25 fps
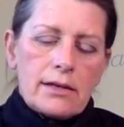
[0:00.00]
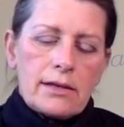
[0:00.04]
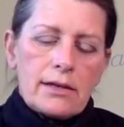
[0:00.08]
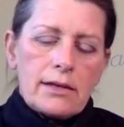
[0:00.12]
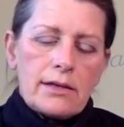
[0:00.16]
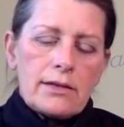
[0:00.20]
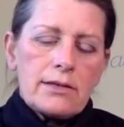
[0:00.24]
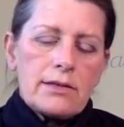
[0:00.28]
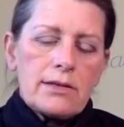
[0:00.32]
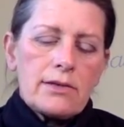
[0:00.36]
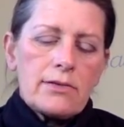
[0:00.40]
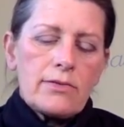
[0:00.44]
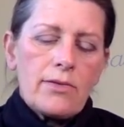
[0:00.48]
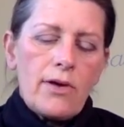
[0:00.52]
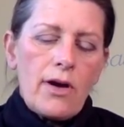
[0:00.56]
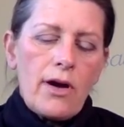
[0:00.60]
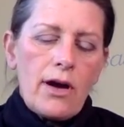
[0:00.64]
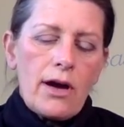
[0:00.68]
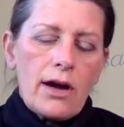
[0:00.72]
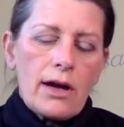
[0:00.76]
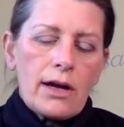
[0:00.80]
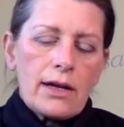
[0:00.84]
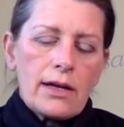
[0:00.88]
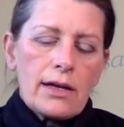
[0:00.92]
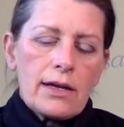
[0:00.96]
as you
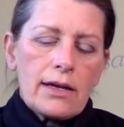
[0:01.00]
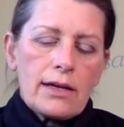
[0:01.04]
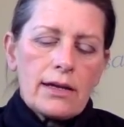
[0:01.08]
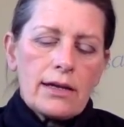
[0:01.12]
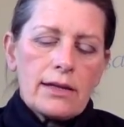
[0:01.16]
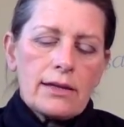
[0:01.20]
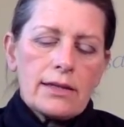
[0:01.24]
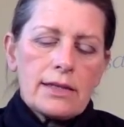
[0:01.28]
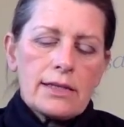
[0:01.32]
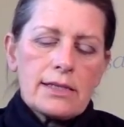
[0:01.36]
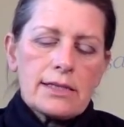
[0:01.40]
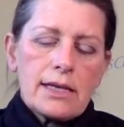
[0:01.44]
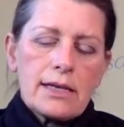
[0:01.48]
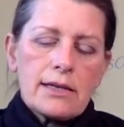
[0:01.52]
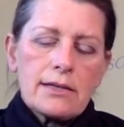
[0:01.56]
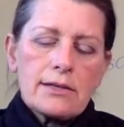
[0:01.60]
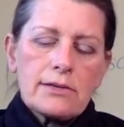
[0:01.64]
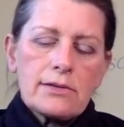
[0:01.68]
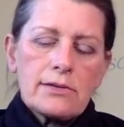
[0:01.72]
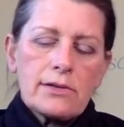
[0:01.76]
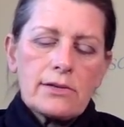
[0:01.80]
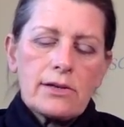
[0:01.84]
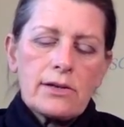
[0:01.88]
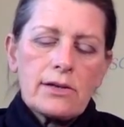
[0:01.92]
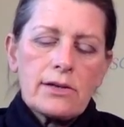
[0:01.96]
rock in the
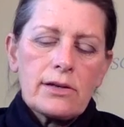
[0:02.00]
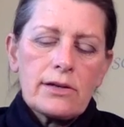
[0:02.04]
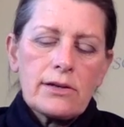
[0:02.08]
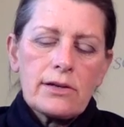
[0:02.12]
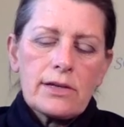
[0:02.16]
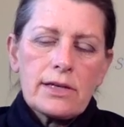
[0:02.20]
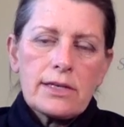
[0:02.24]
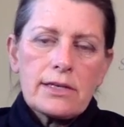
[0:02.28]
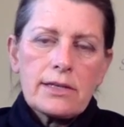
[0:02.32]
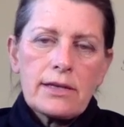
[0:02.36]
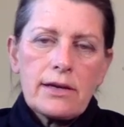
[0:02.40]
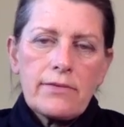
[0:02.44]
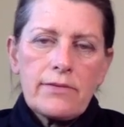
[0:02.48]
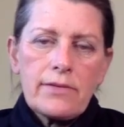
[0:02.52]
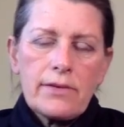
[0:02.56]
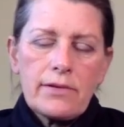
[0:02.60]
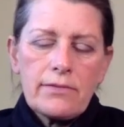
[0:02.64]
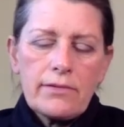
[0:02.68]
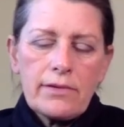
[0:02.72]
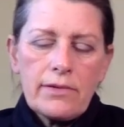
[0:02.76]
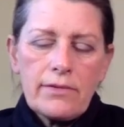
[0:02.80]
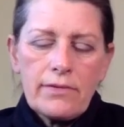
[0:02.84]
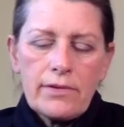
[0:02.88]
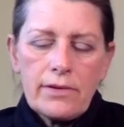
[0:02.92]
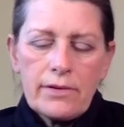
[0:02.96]
gentle current of the
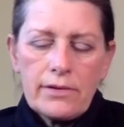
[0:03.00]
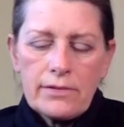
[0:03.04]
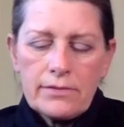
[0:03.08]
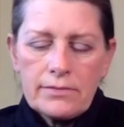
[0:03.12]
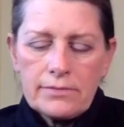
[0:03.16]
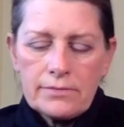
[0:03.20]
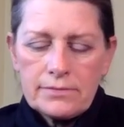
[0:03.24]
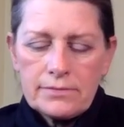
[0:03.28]
river.